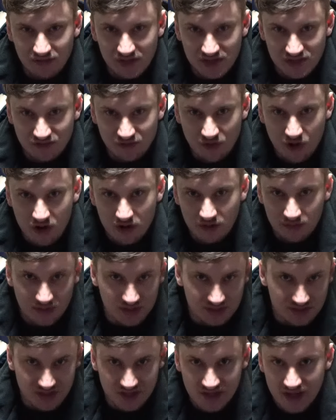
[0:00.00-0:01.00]
was wrong,
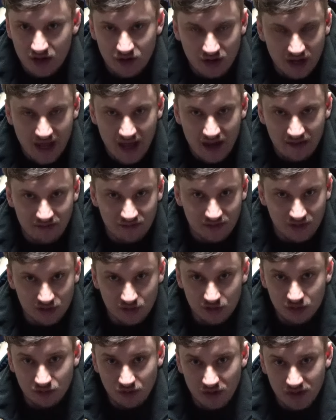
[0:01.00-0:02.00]
but right now I have a
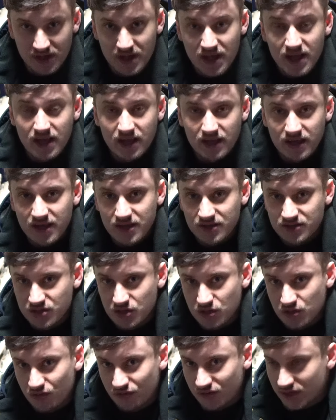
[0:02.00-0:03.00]
good one. Yeah,
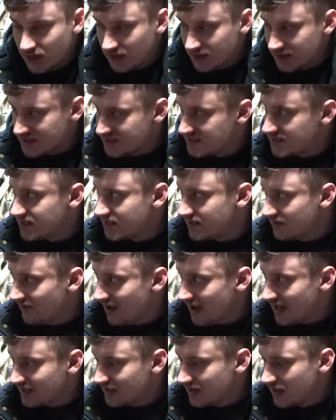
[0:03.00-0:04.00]
so we're gonna see
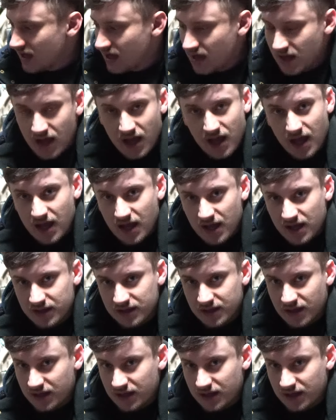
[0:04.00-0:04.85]
that. And